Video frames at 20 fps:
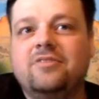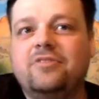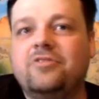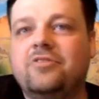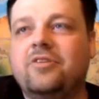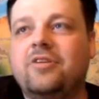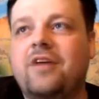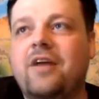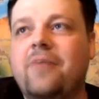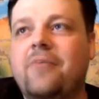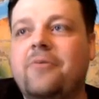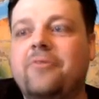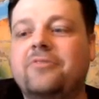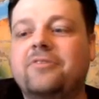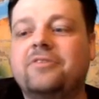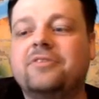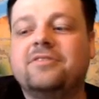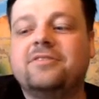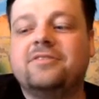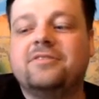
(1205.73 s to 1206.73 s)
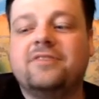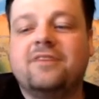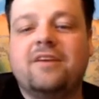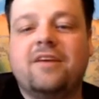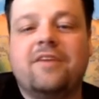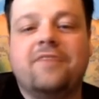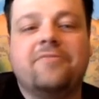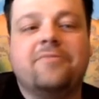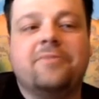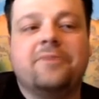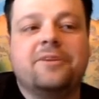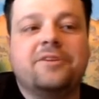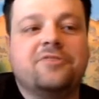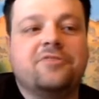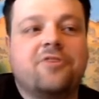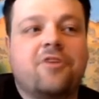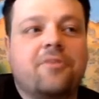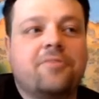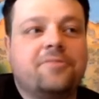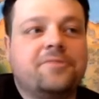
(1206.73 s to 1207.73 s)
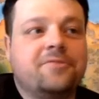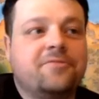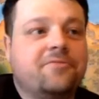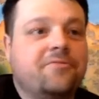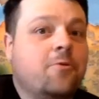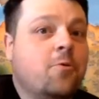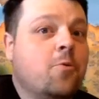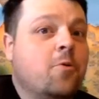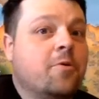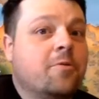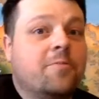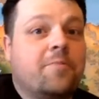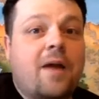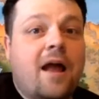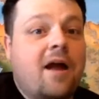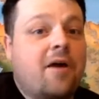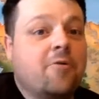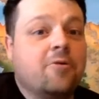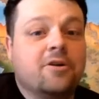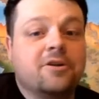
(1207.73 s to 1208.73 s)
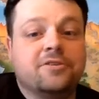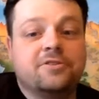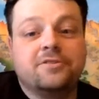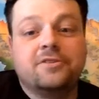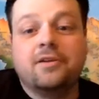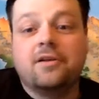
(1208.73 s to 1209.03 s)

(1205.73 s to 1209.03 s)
how about this? Everybody can draw up to 4 powers.